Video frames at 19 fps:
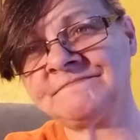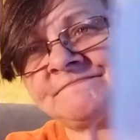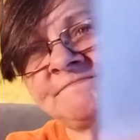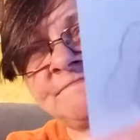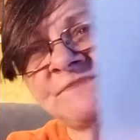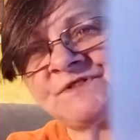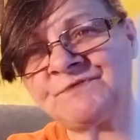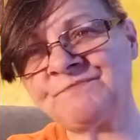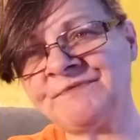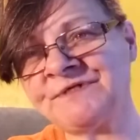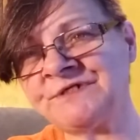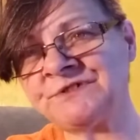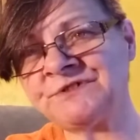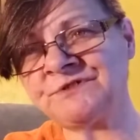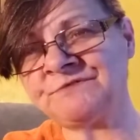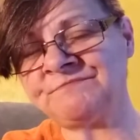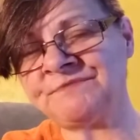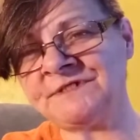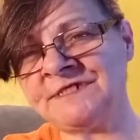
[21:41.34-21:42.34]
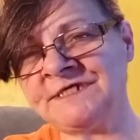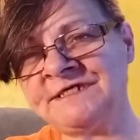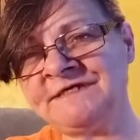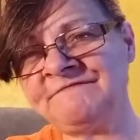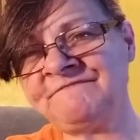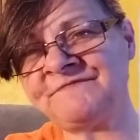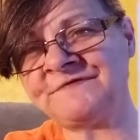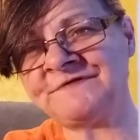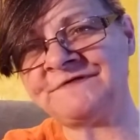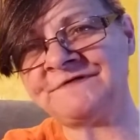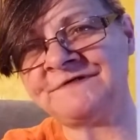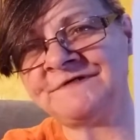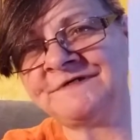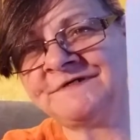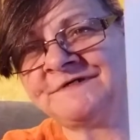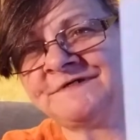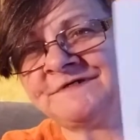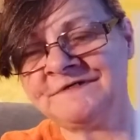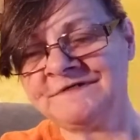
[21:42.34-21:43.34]
spiritual belief or
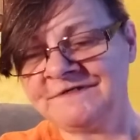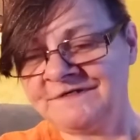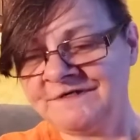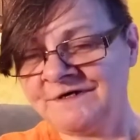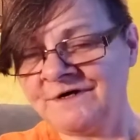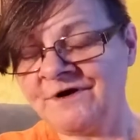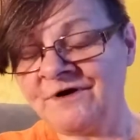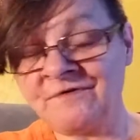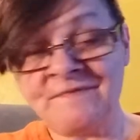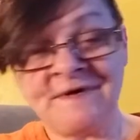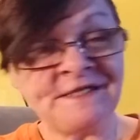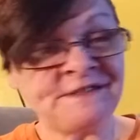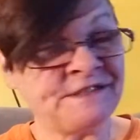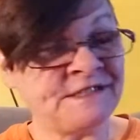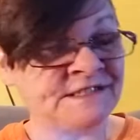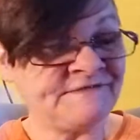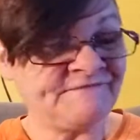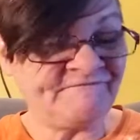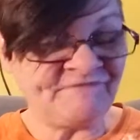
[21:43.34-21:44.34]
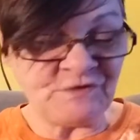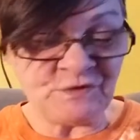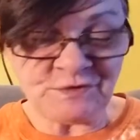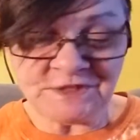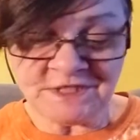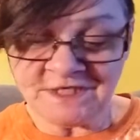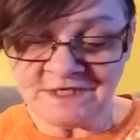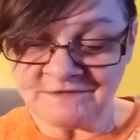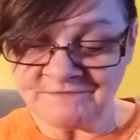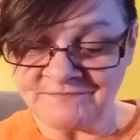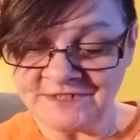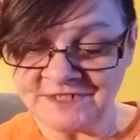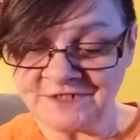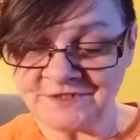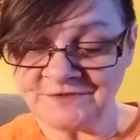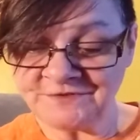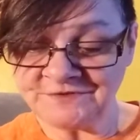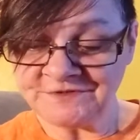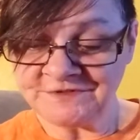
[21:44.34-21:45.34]
about this Photon
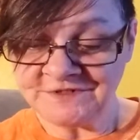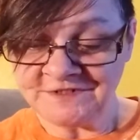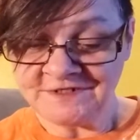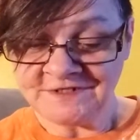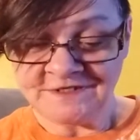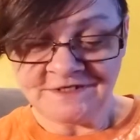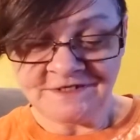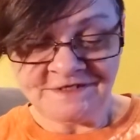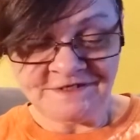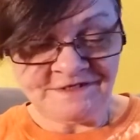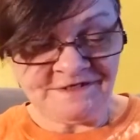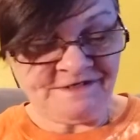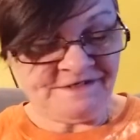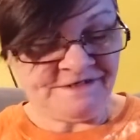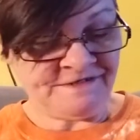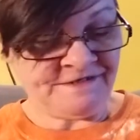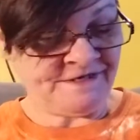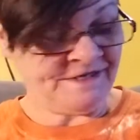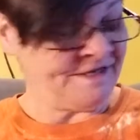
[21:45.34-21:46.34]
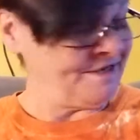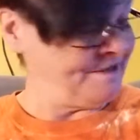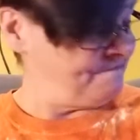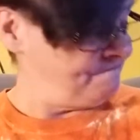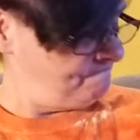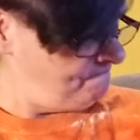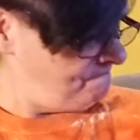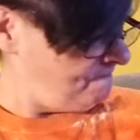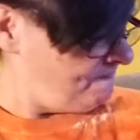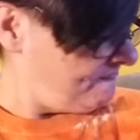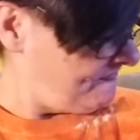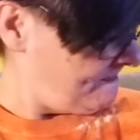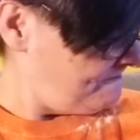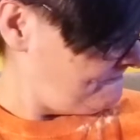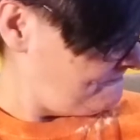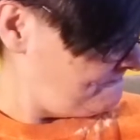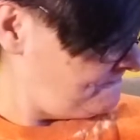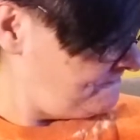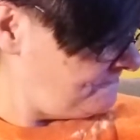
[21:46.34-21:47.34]
belt. Now,
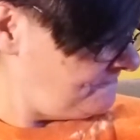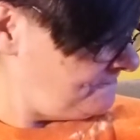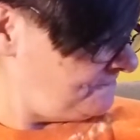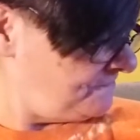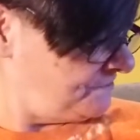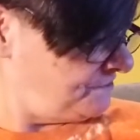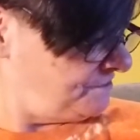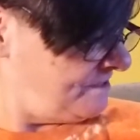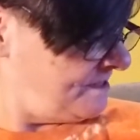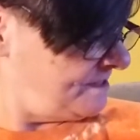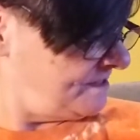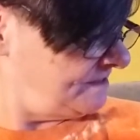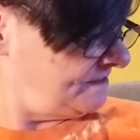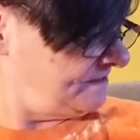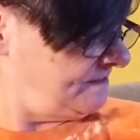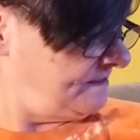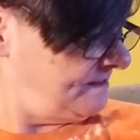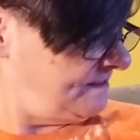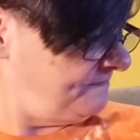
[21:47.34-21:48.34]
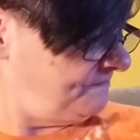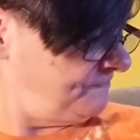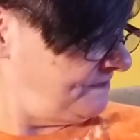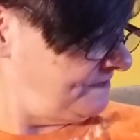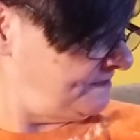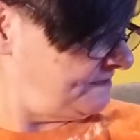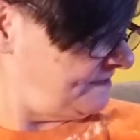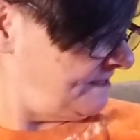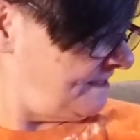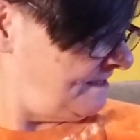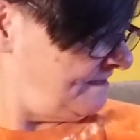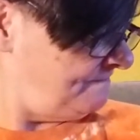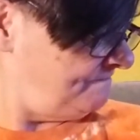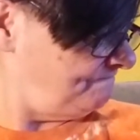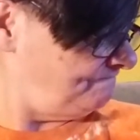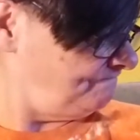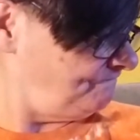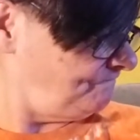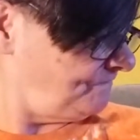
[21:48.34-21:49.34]
we're trying to see if this
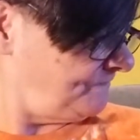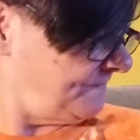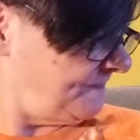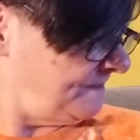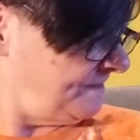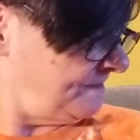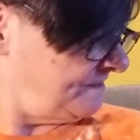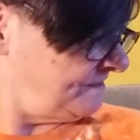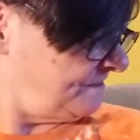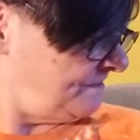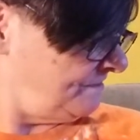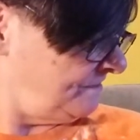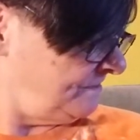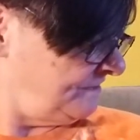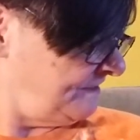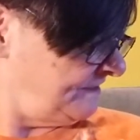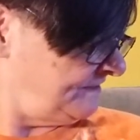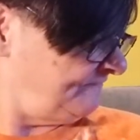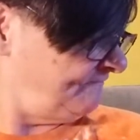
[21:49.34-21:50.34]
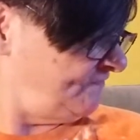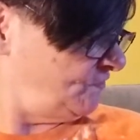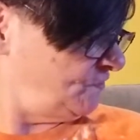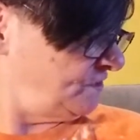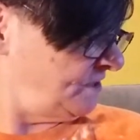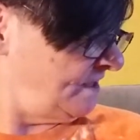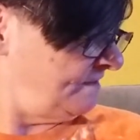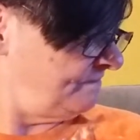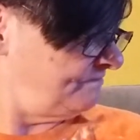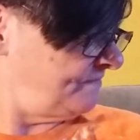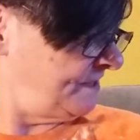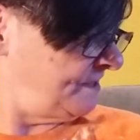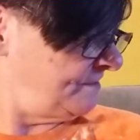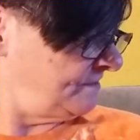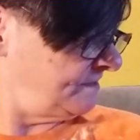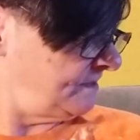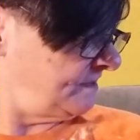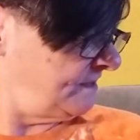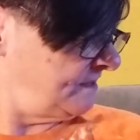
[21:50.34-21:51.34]
this Photon
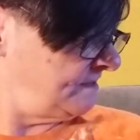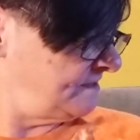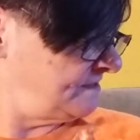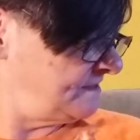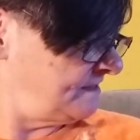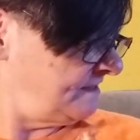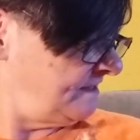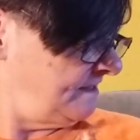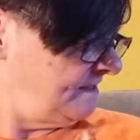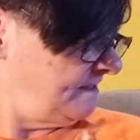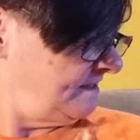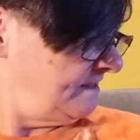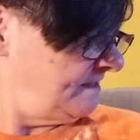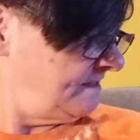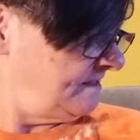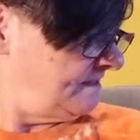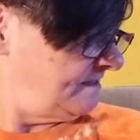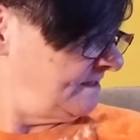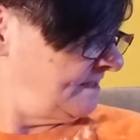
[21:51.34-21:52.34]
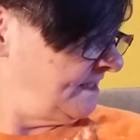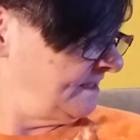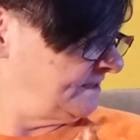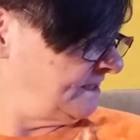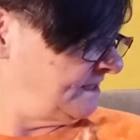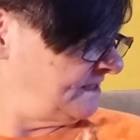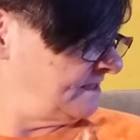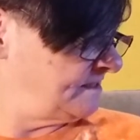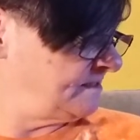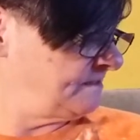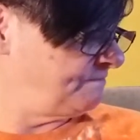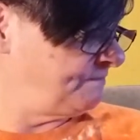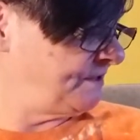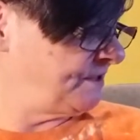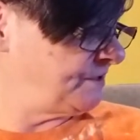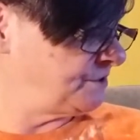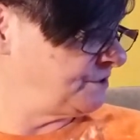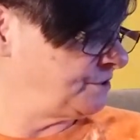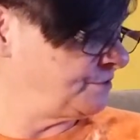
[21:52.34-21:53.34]
belt is like the
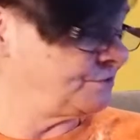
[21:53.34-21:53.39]
spiritual